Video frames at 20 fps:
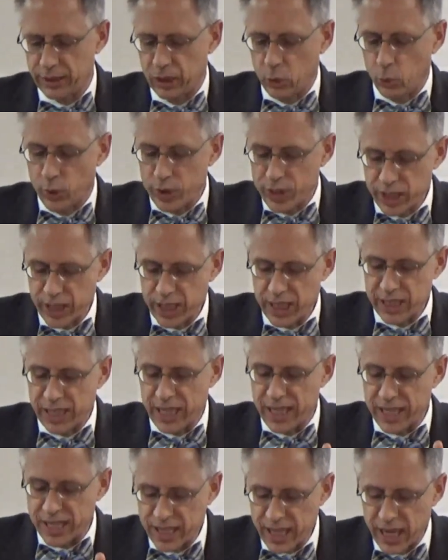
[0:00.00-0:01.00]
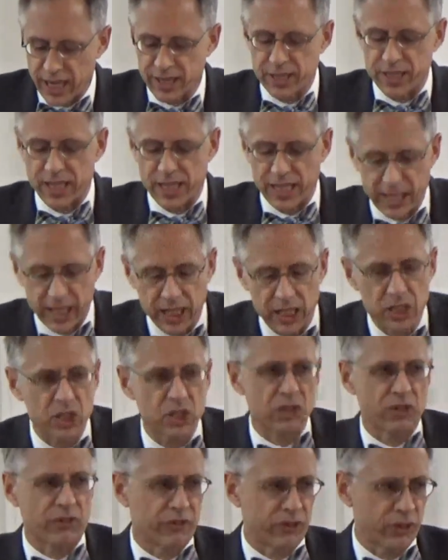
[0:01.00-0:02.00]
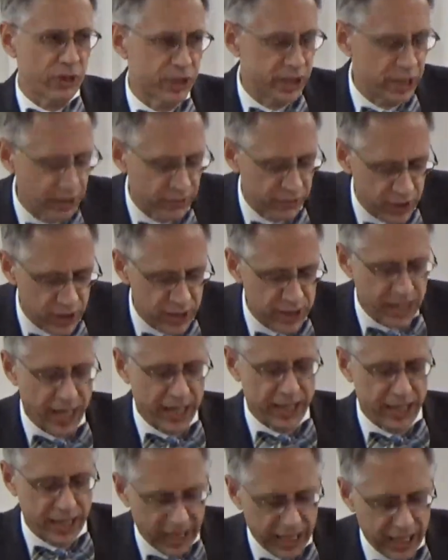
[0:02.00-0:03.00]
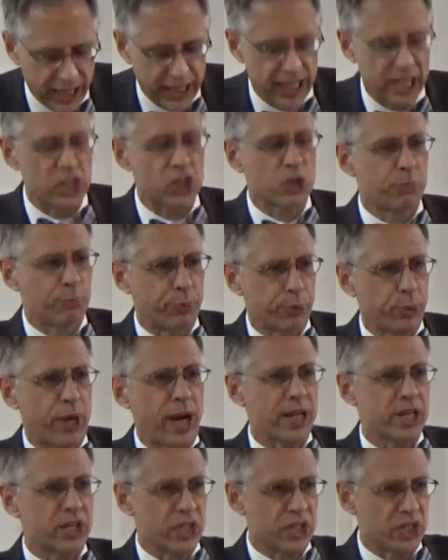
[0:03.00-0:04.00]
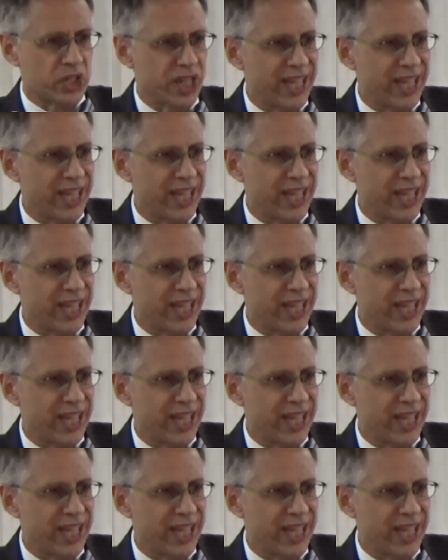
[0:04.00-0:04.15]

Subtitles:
which in a sense is forgiveness, and it is precious.